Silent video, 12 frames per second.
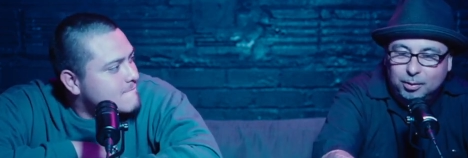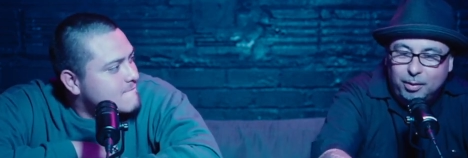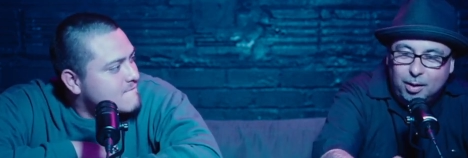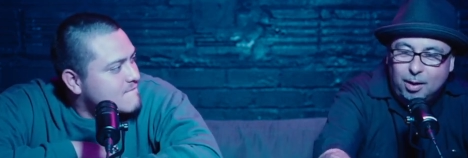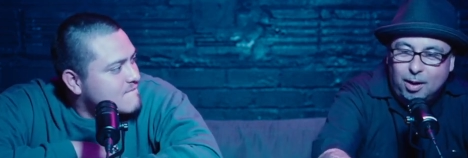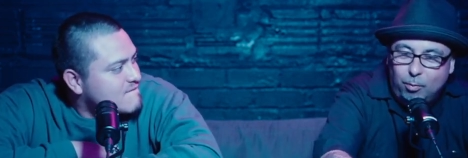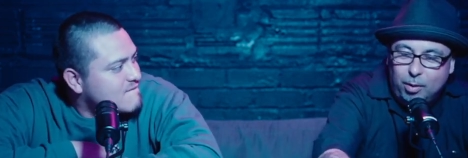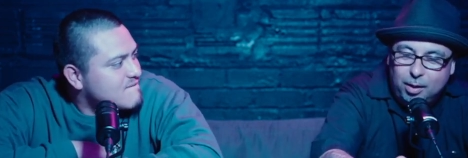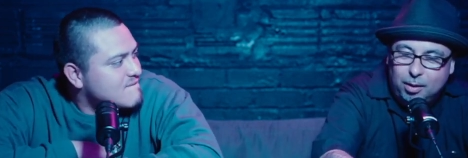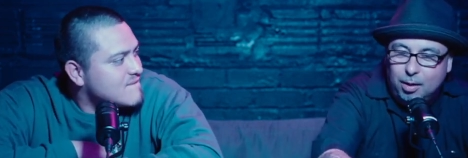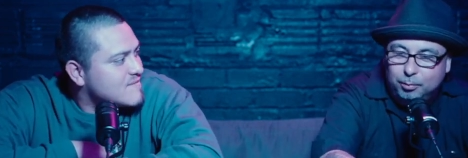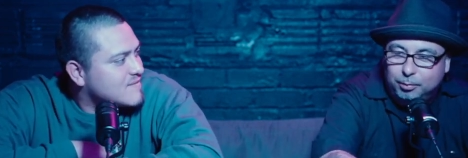Speaker 1: up, wake
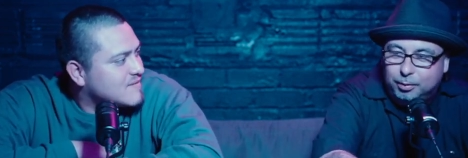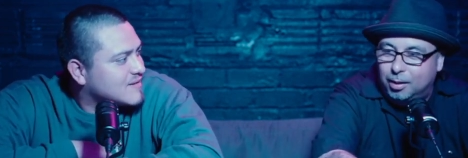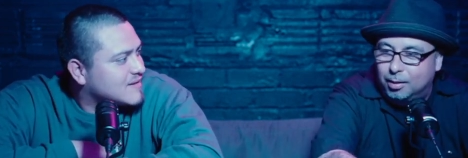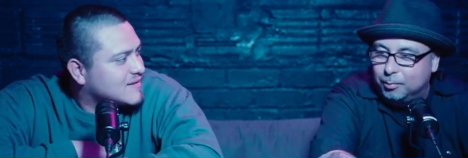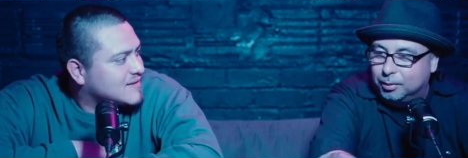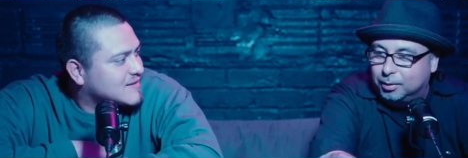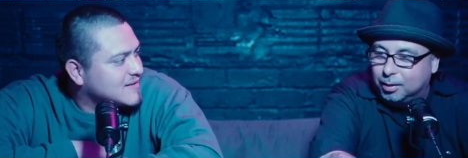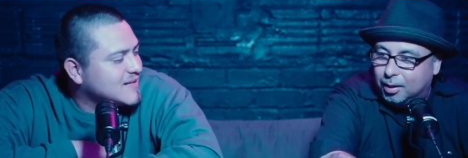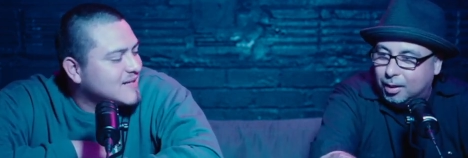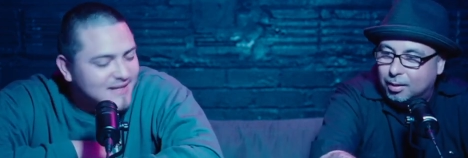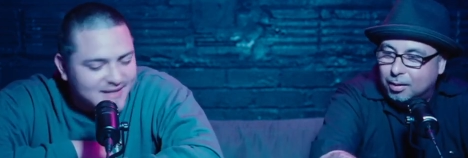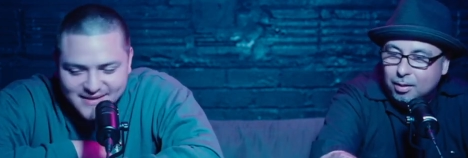up, shaking them and shit. Like,
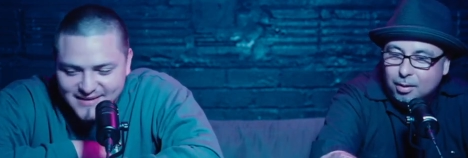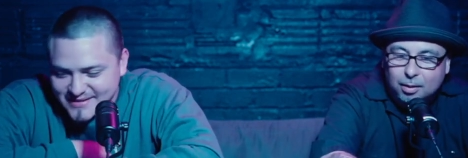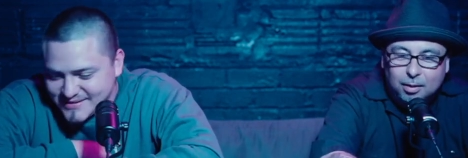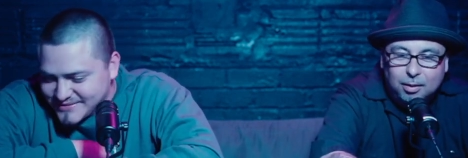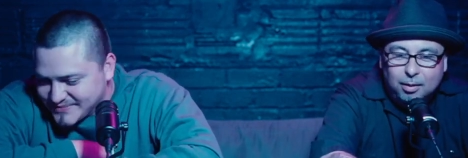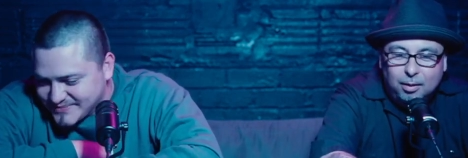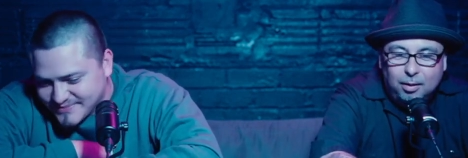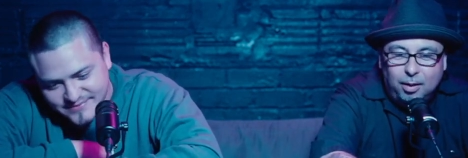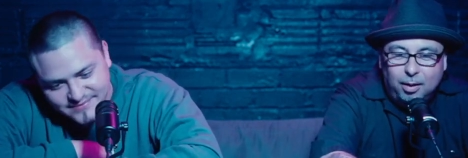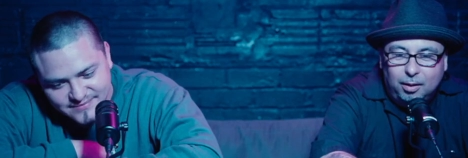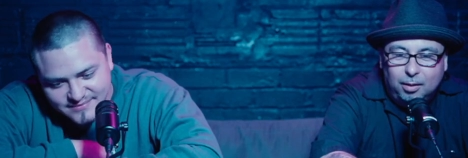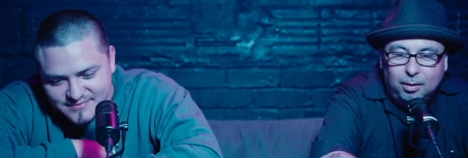yeah. Like,
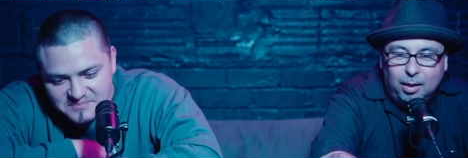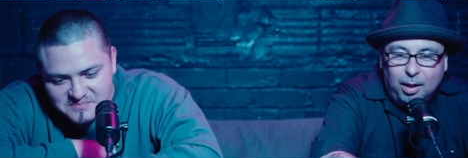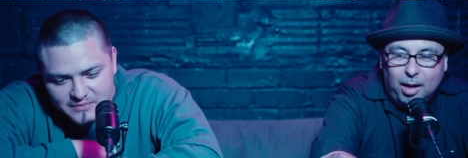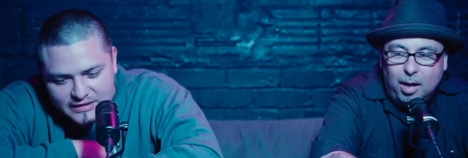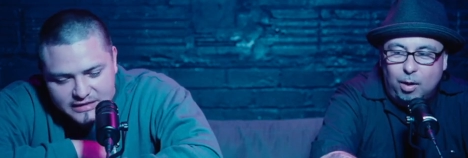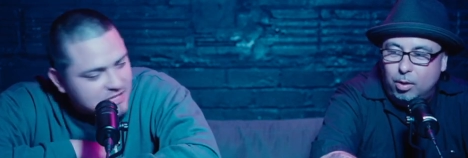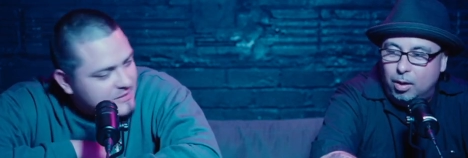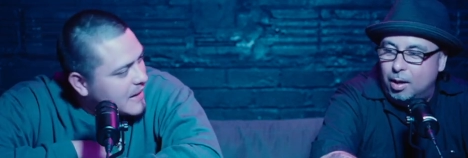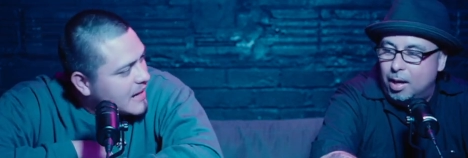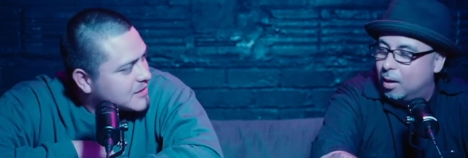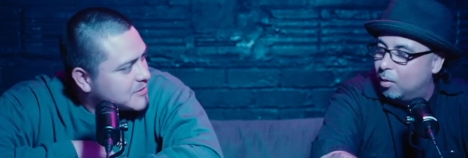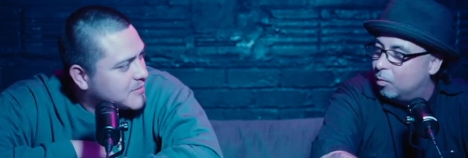I want. I
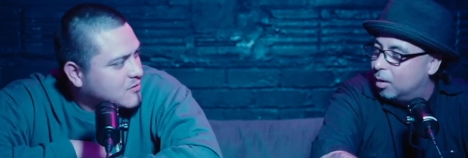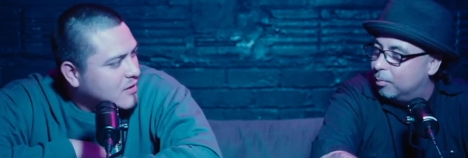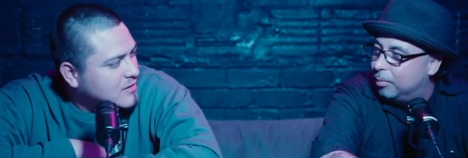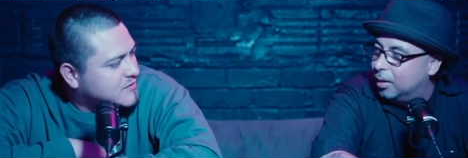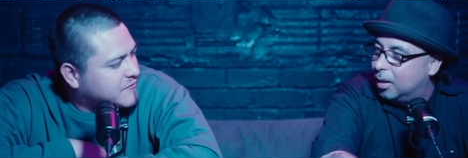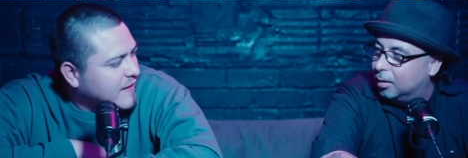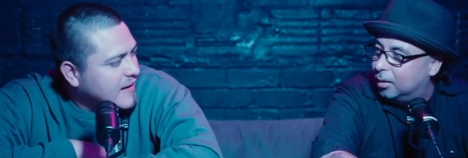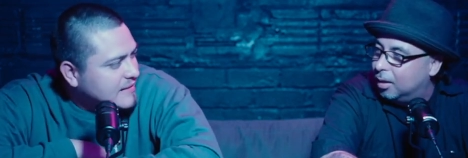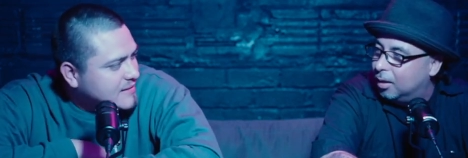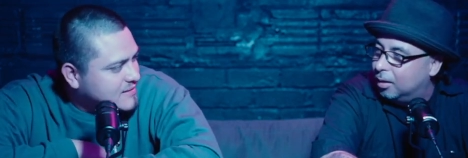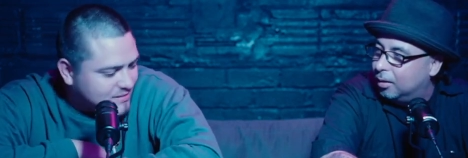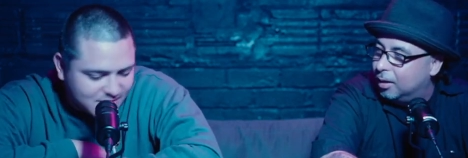don't want to be like face.
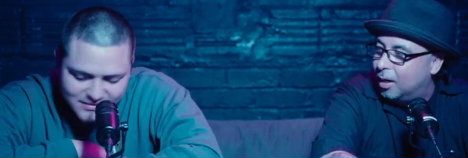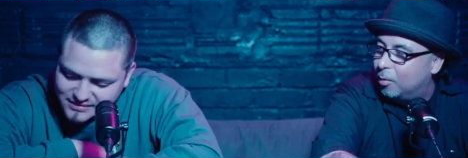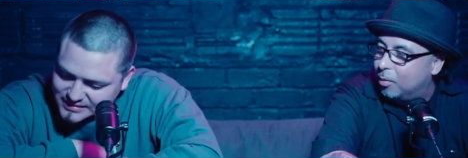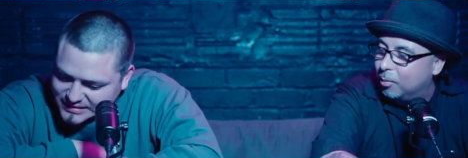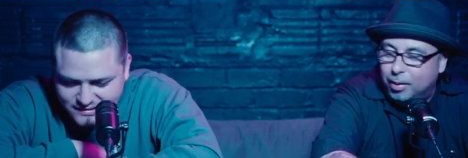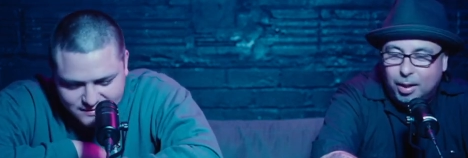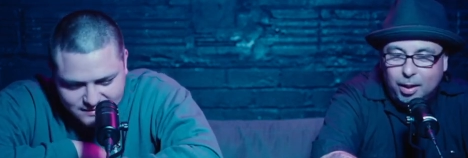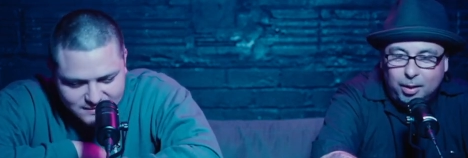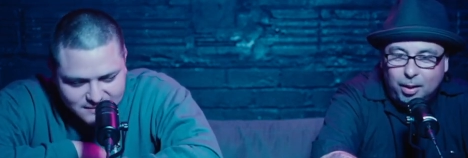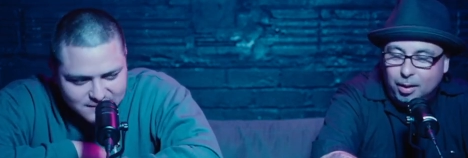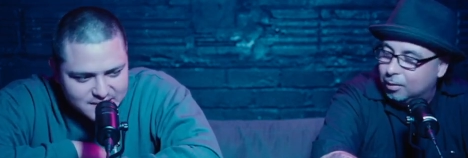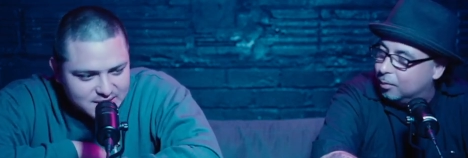that. Yeah, I don't want to be like that.
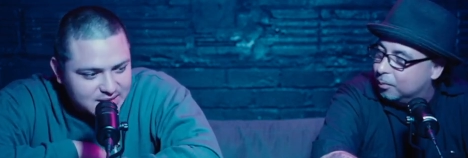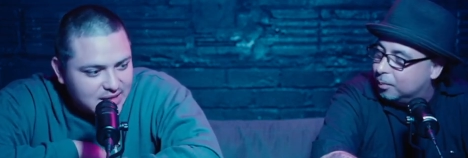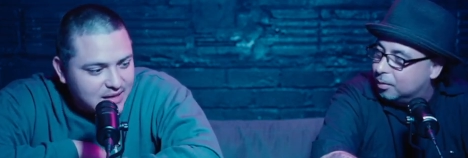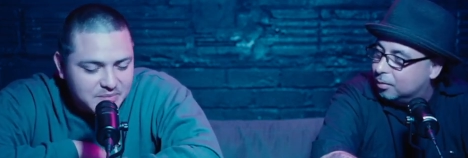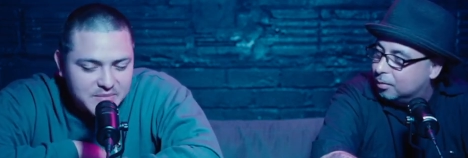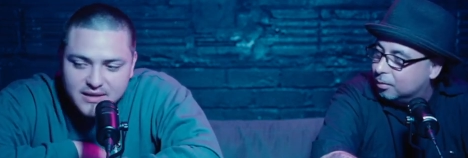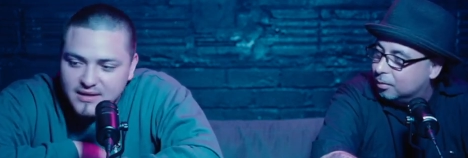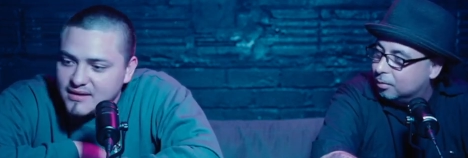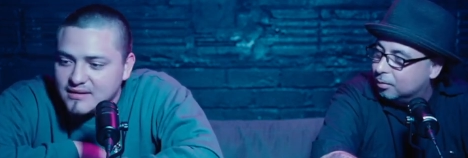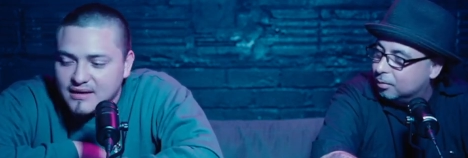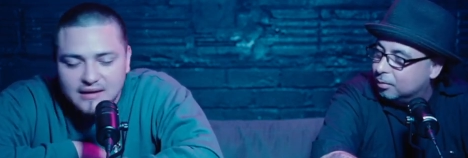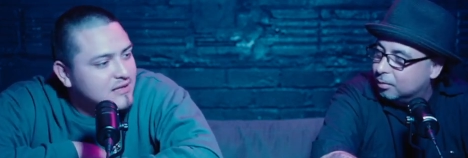You know.
Speaker 2: Yeah, I mean neither. I
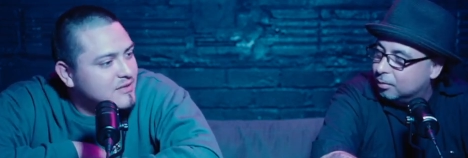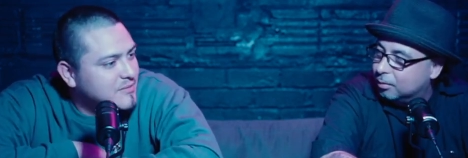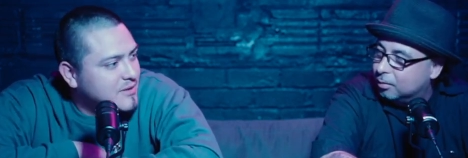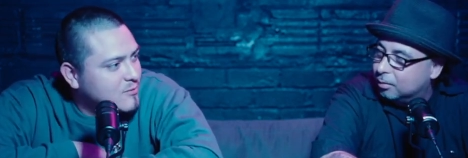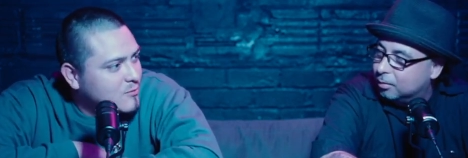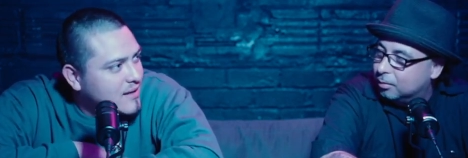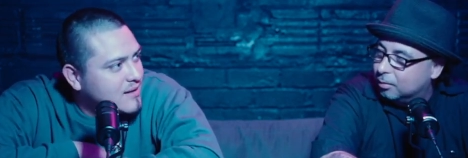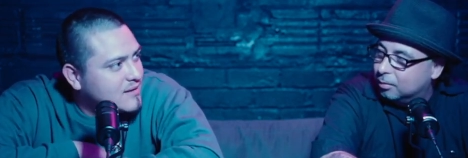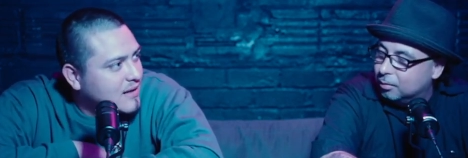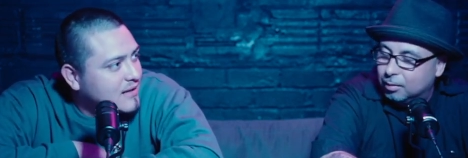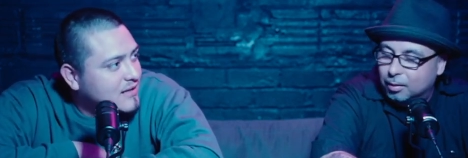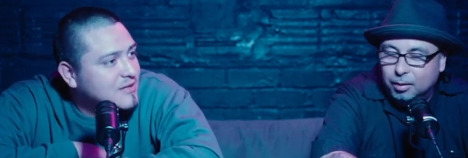like to be awake. I like
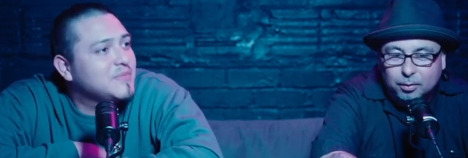That's to be.